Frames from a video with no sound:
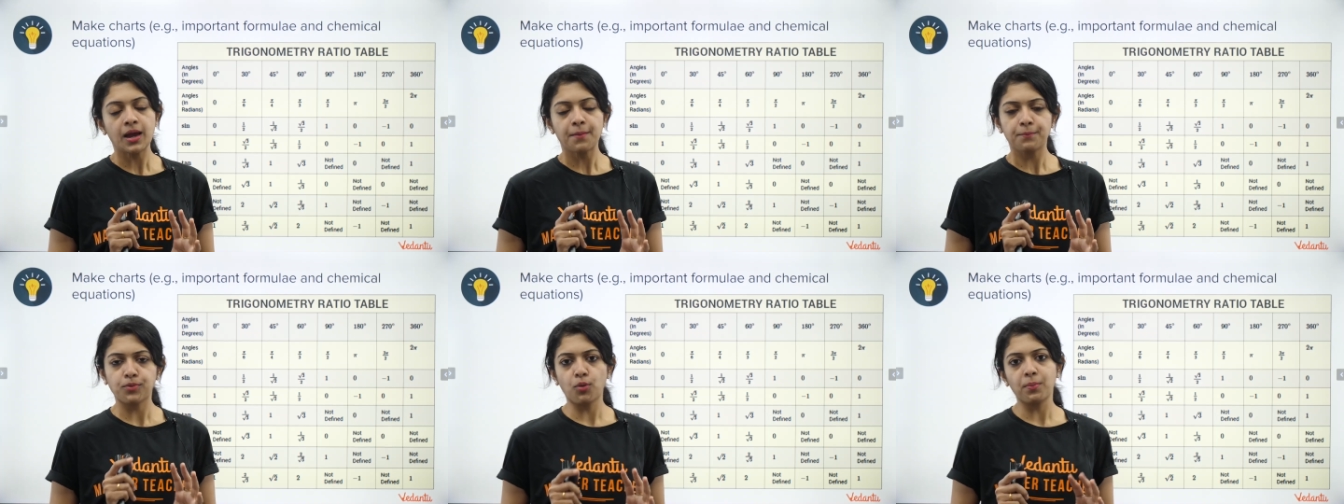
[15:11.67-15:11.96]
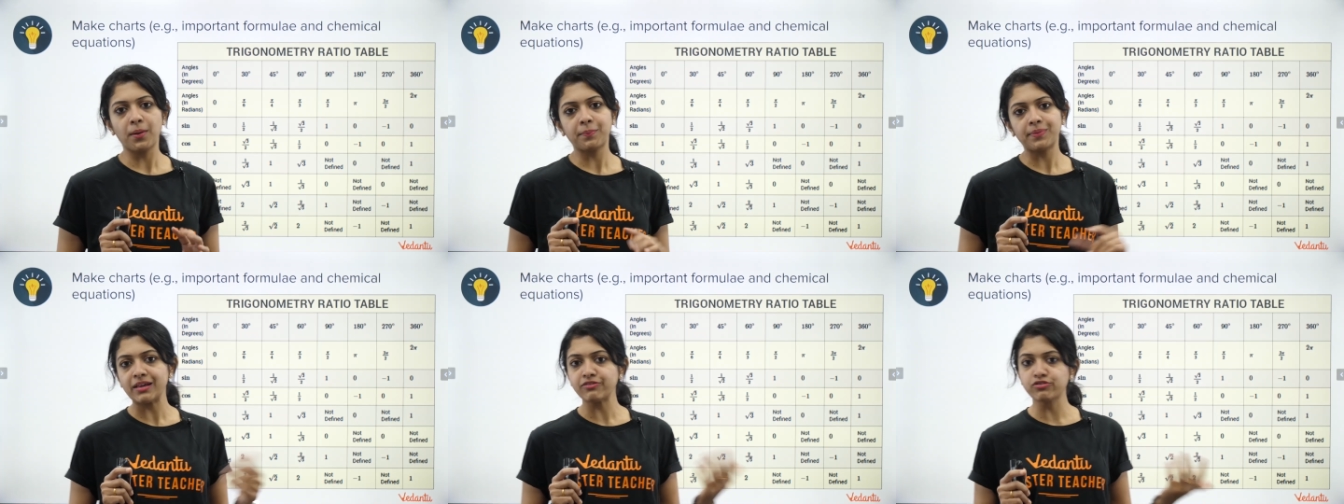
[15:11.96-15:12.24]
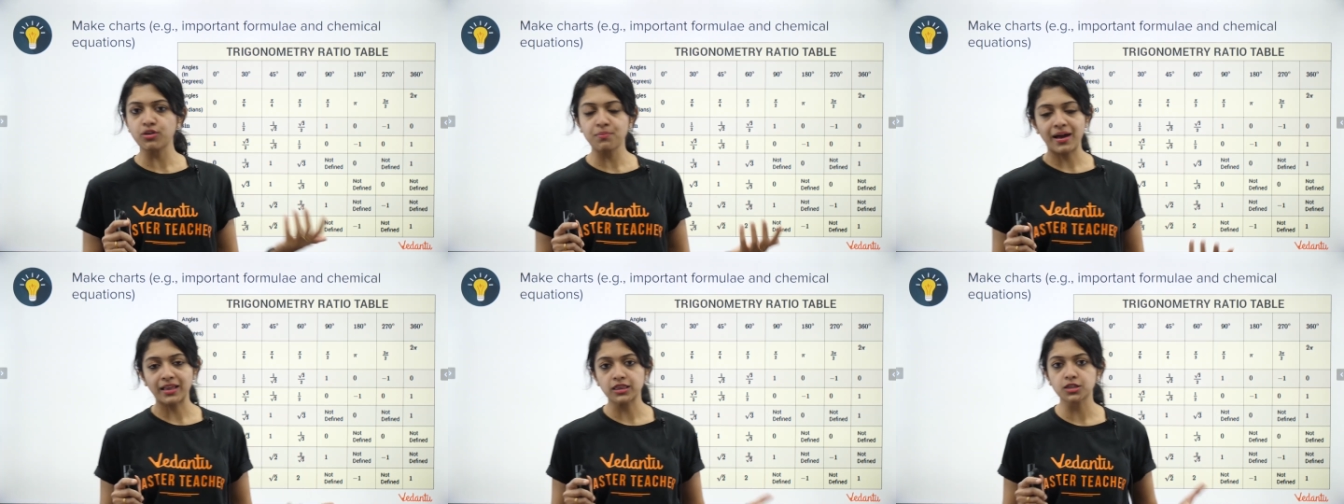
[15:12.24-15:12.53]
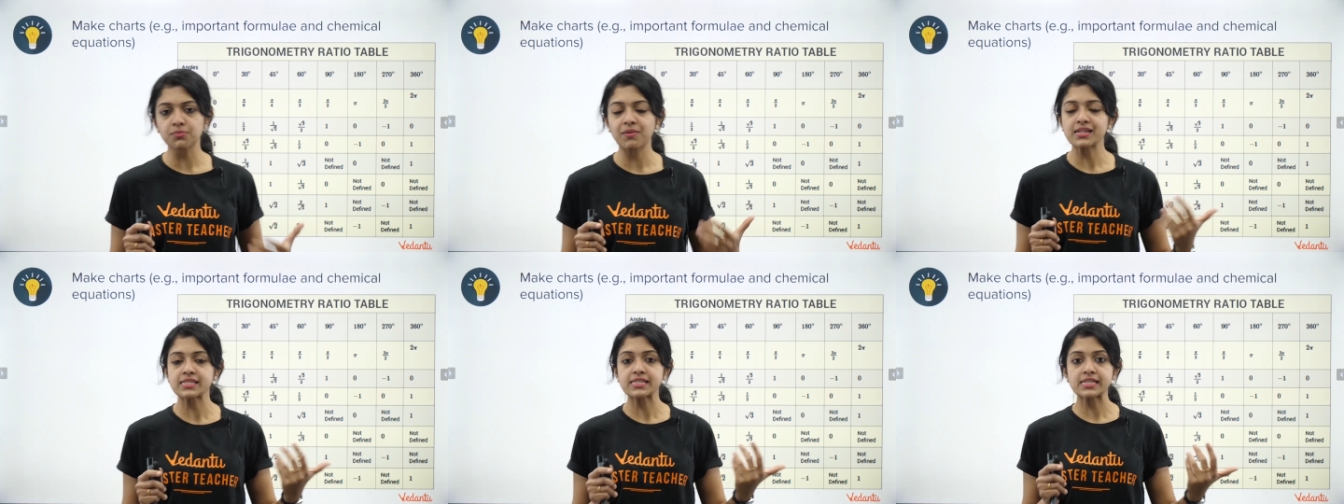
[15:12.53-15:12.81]
Probably for
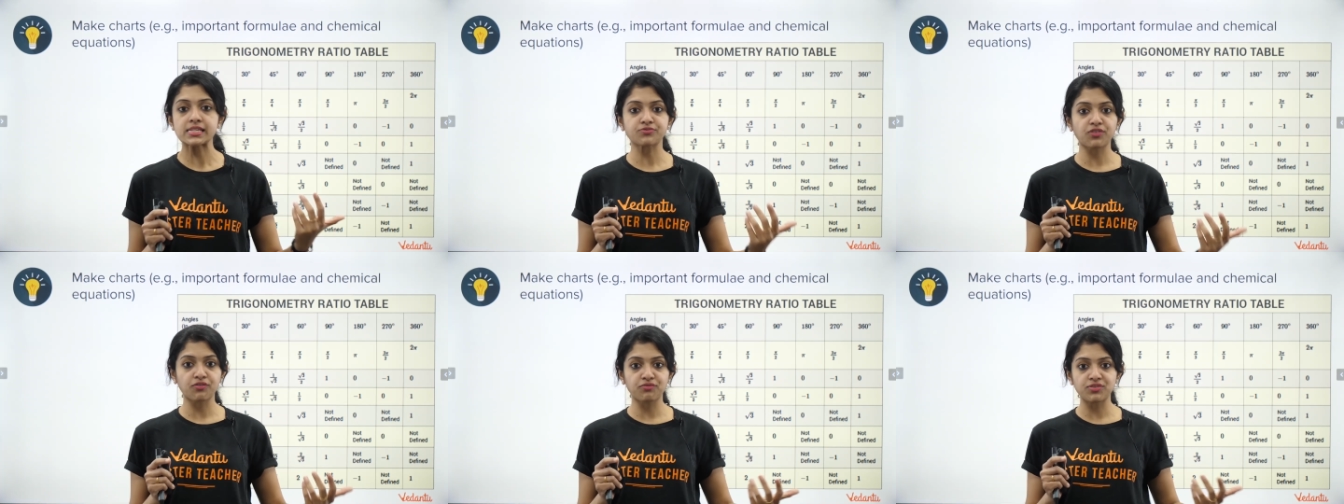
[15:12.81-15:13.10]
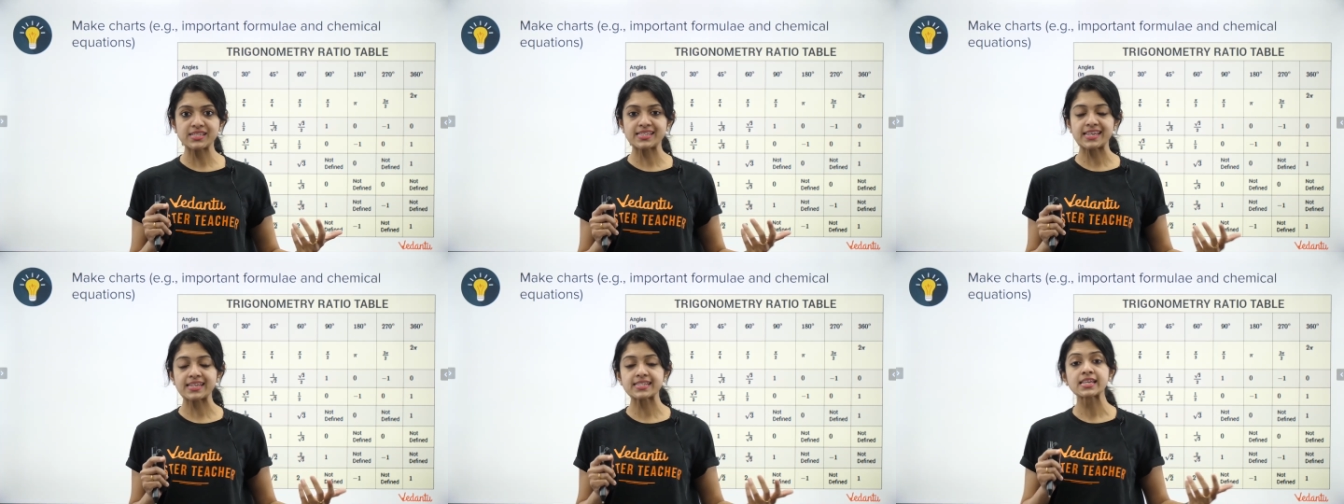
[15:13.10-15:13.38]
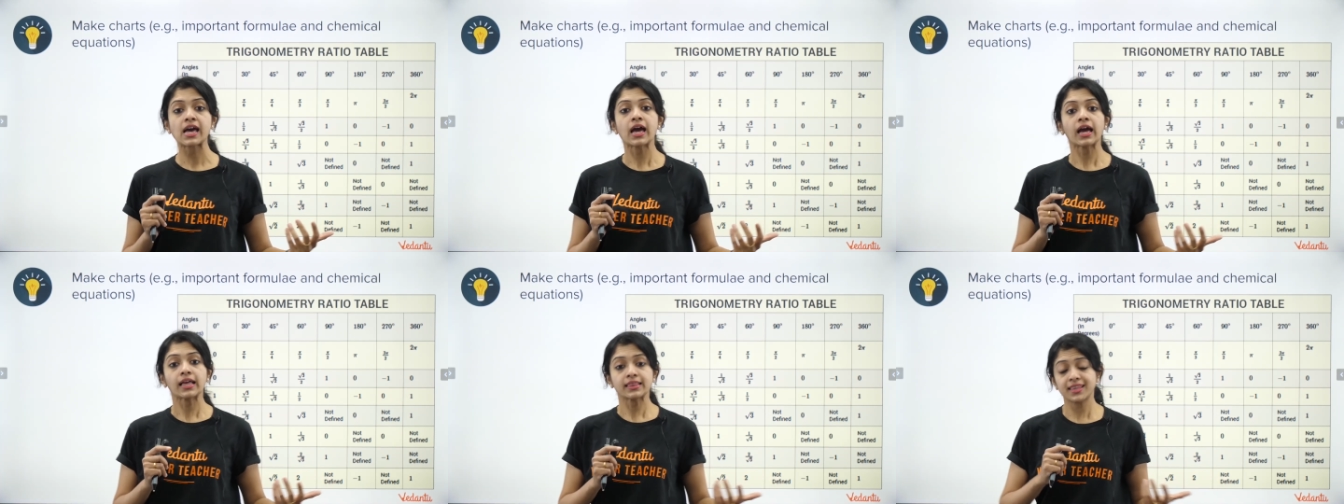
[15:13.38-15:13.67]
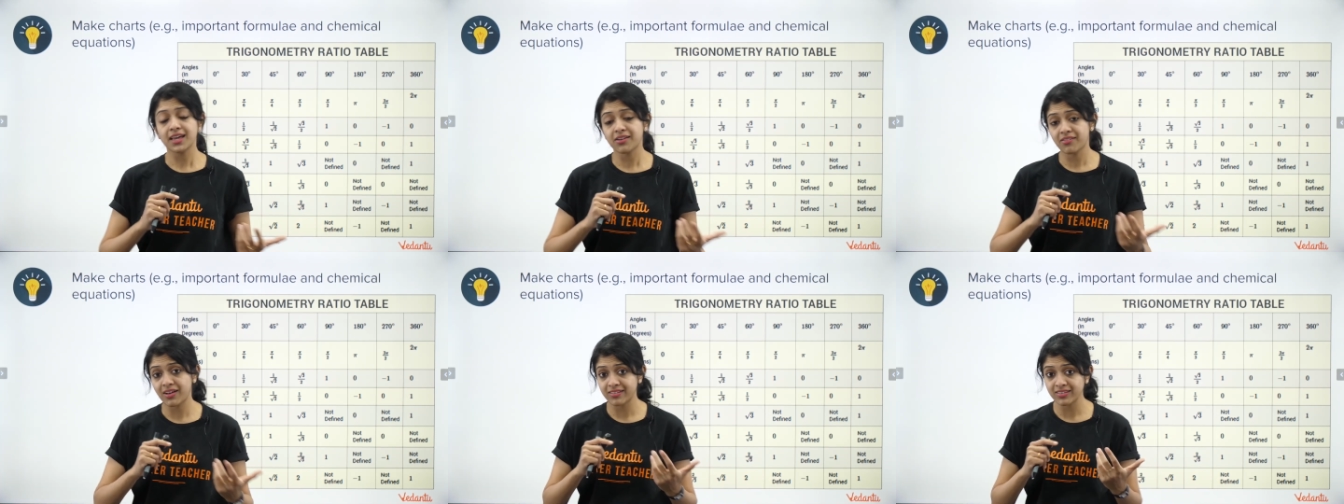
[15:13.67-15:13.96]
mathematics, for physics,
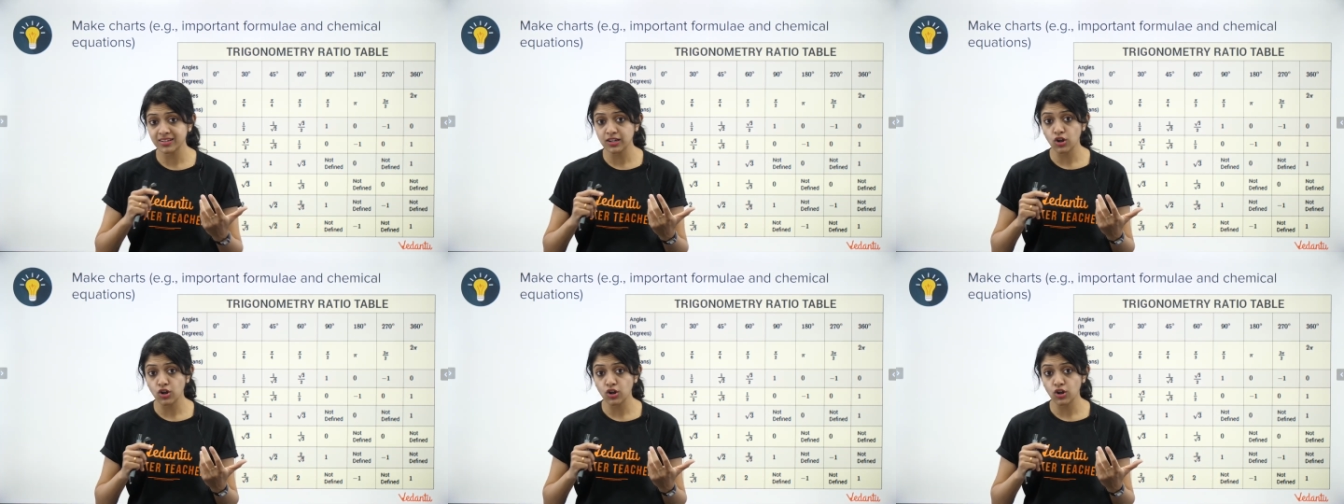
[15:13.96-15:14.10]
there are a